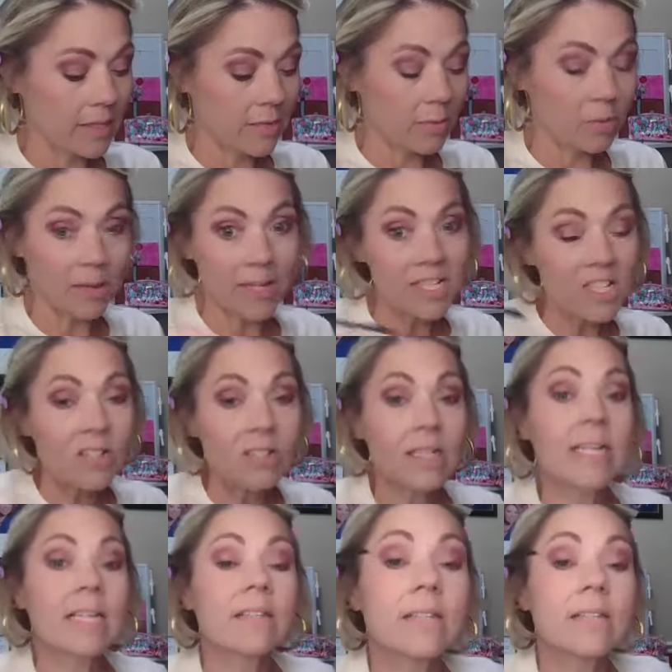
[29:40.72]
replaced our
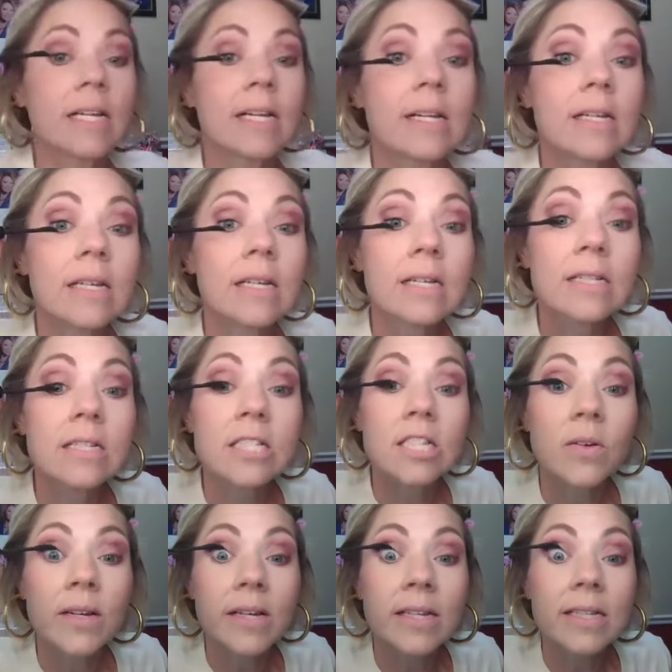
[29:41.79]
lengthening,
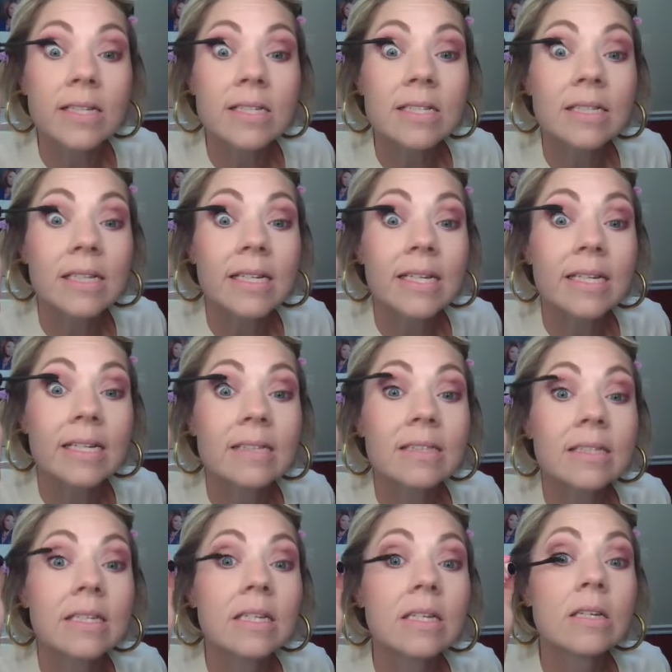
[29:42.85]
so it gets the length,
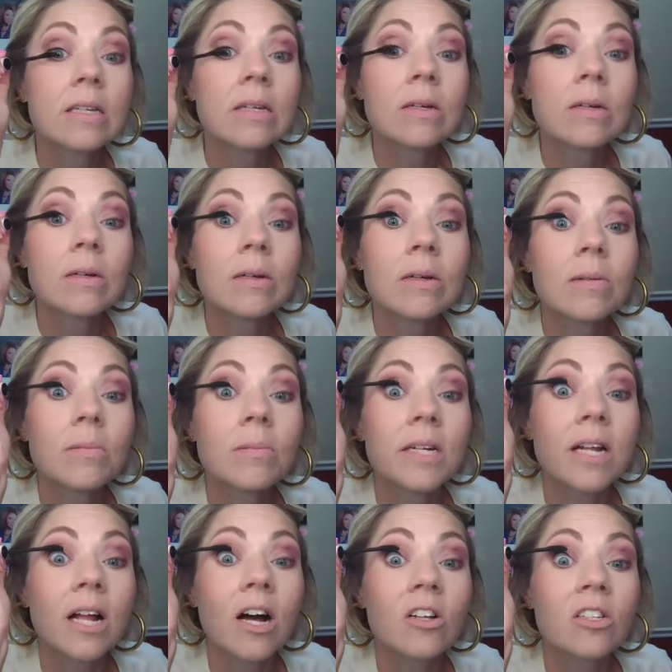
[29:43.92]

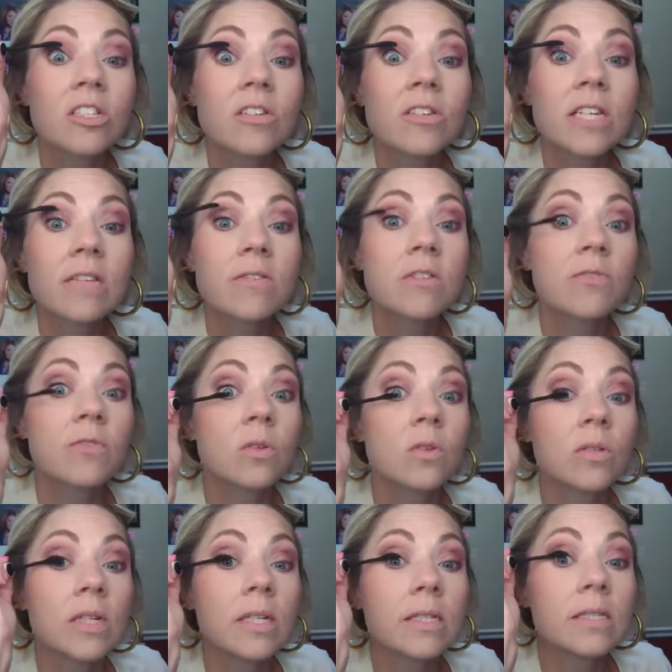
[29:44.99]
but it also gives
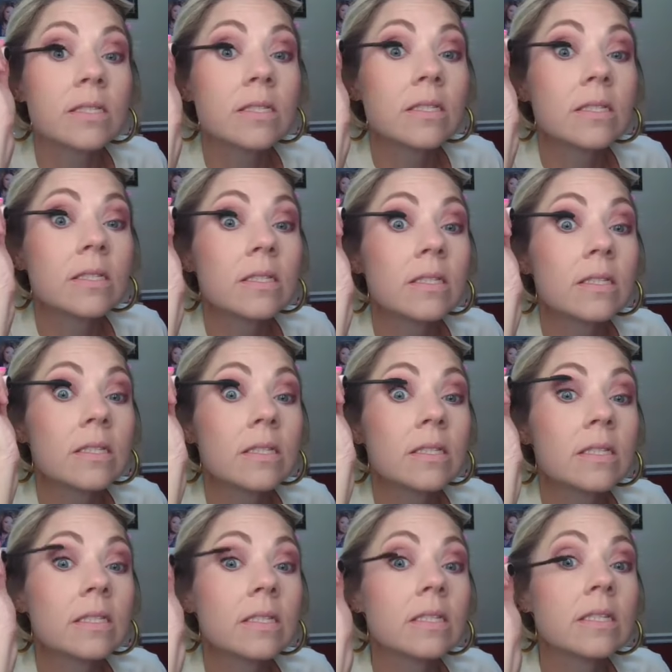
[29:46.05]
fullness.
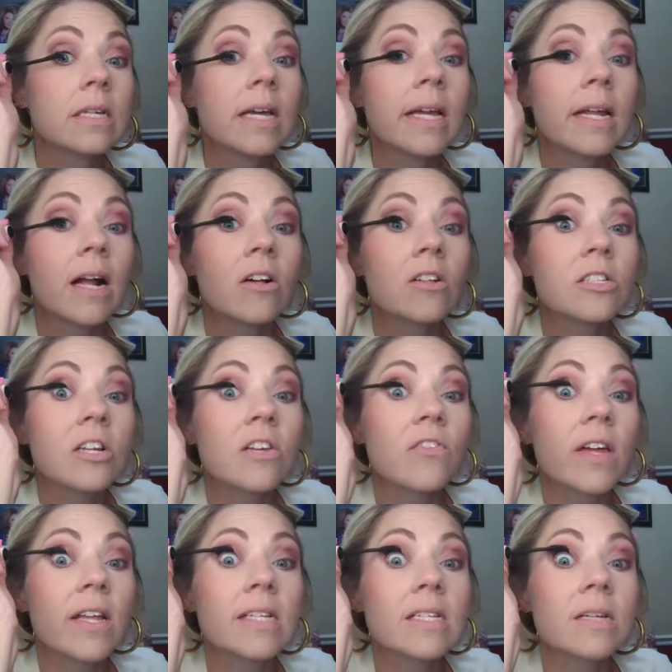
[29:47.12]
It also
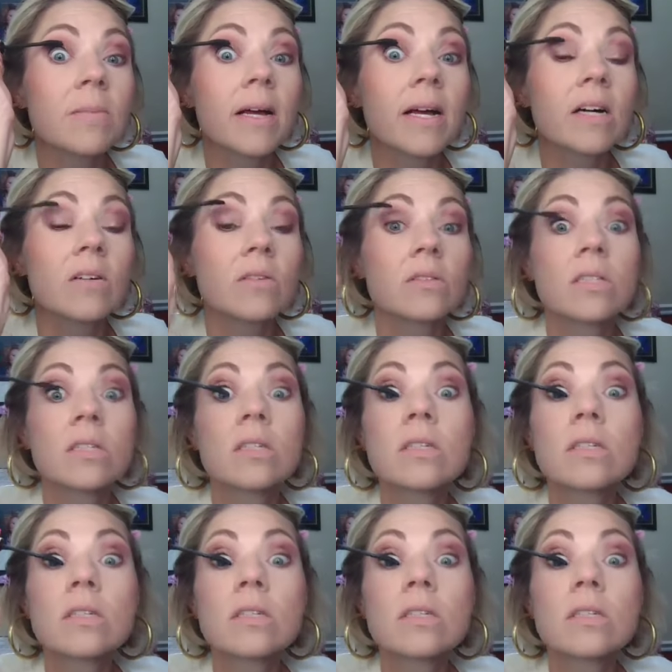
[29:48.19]
fans them out.